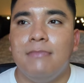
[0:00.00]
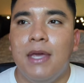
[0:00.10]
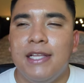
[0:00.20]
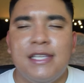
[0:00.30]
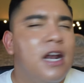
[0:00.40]

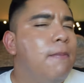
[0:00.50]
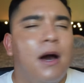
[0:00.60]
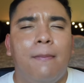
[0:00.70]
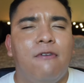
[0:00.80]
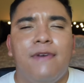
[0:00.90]
it's not
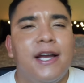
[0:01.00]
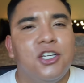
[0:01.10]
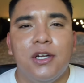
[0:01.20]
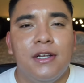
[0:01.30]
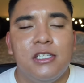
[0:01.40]
about
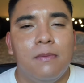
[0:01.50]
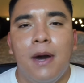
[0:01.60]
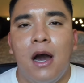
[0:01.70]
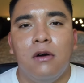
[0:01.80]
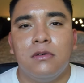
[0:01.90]
perfection, it's
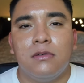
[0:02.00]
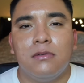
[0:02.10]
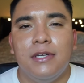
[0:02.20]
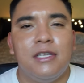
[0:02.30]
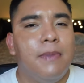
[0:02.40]
about,
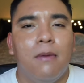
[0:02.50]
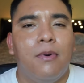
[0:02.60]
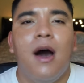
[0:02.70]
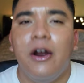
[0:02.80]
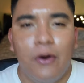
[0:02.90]
it's about
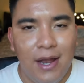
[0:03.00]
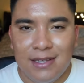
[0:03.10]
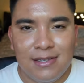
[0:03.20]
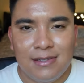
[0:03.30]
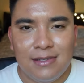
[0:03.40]

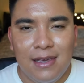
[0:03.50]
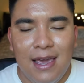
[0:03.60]
progress.